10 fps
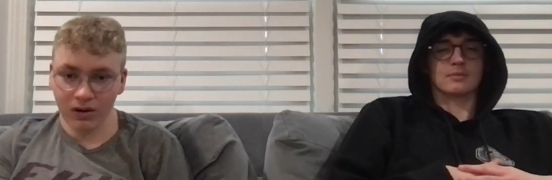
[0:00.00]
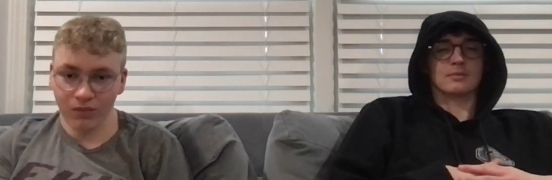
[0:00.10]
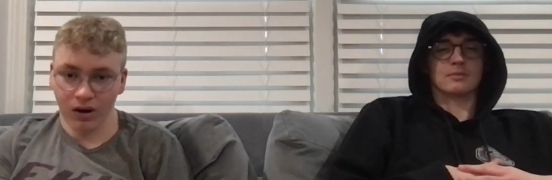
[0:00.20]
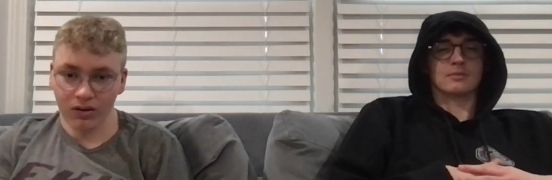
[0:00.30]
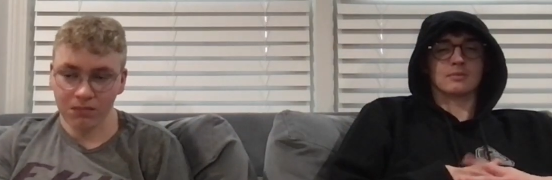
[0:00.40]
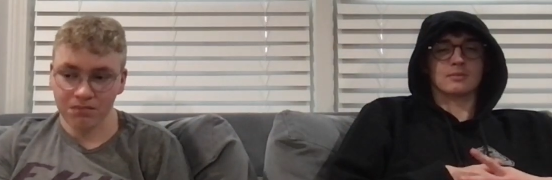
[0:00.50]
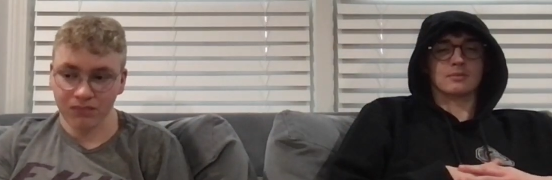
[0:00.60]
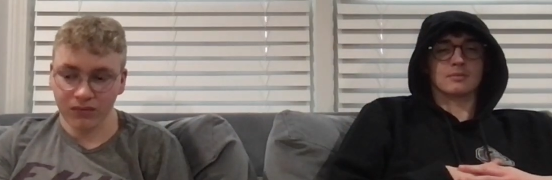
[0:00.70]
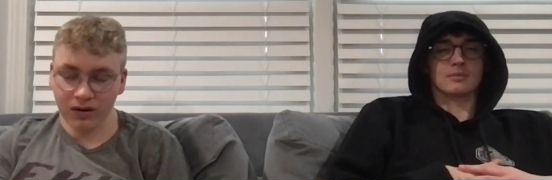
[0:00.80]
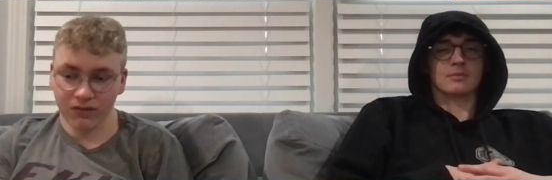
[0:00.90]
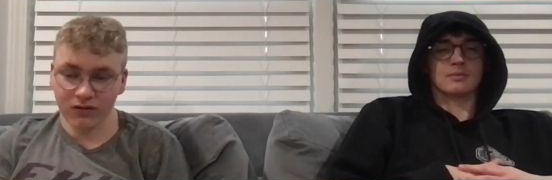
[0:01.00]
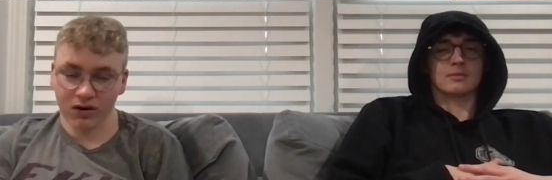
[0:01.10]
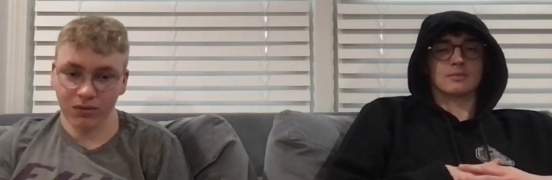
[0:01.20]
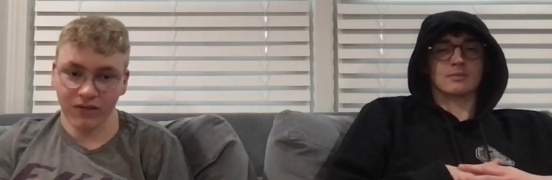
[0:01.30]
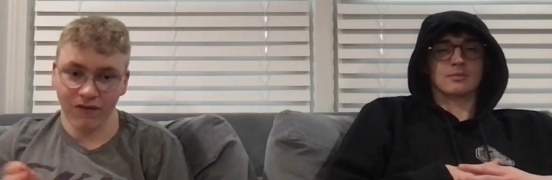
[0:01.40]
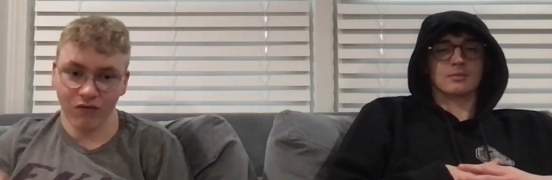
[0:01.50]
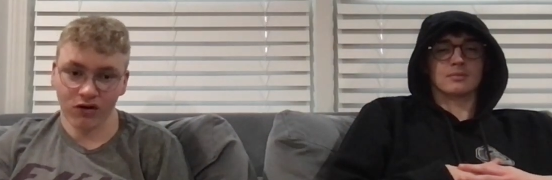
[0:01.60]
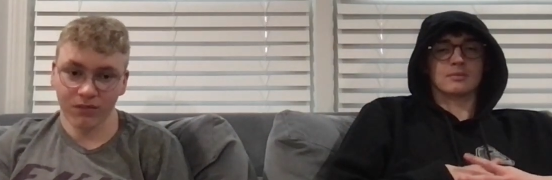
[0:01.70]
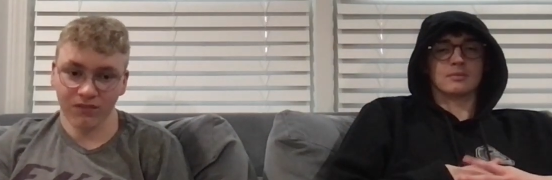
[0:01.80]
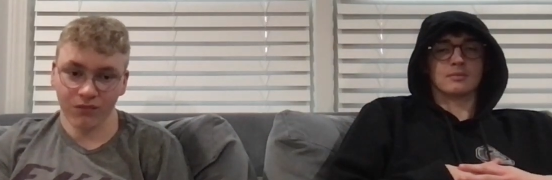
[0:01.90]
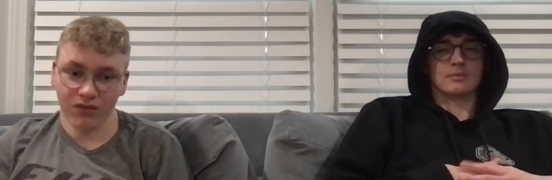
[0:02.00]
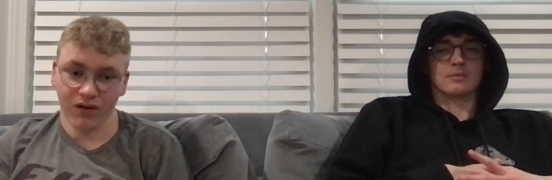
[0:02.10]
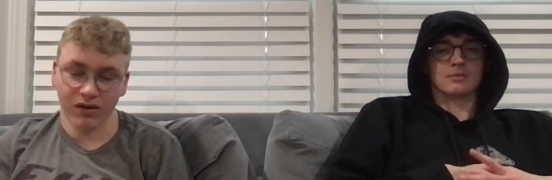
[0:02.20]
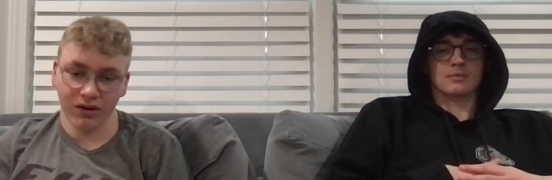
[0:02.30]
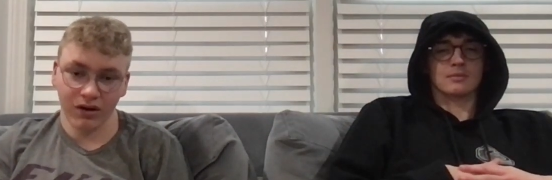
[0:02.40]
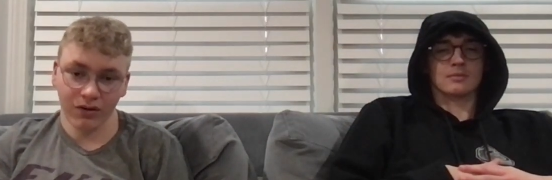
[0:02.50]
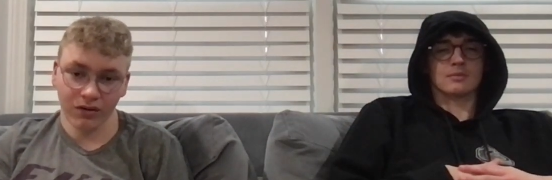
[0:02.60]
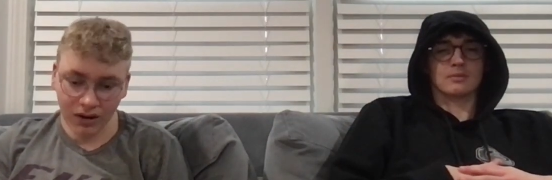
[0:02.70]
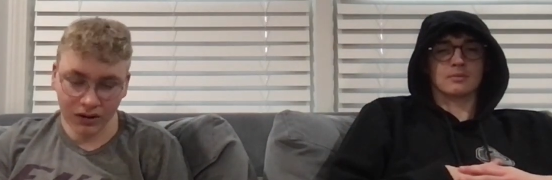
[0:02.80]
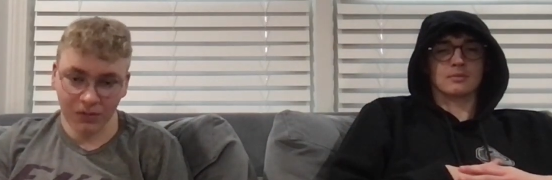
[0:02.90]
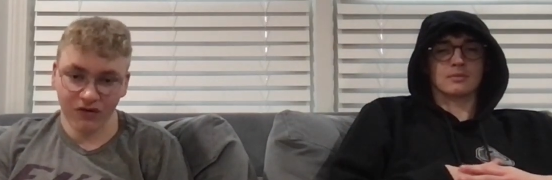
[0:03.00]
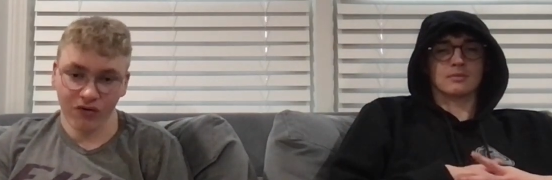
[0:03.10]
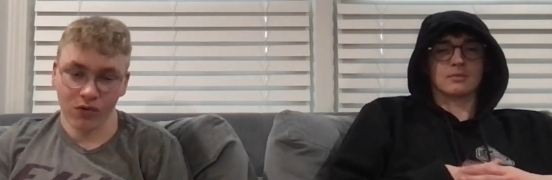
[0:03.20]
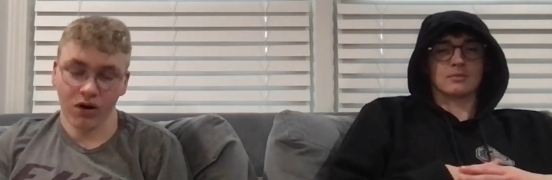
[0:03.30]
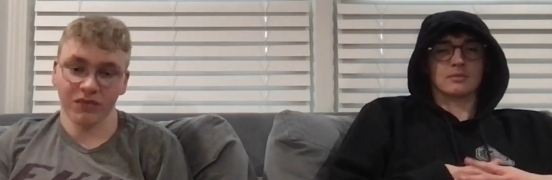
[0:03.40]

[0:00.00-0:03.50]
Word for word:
Speaker 1: while Aristotle believed that forms resided here in the material realm.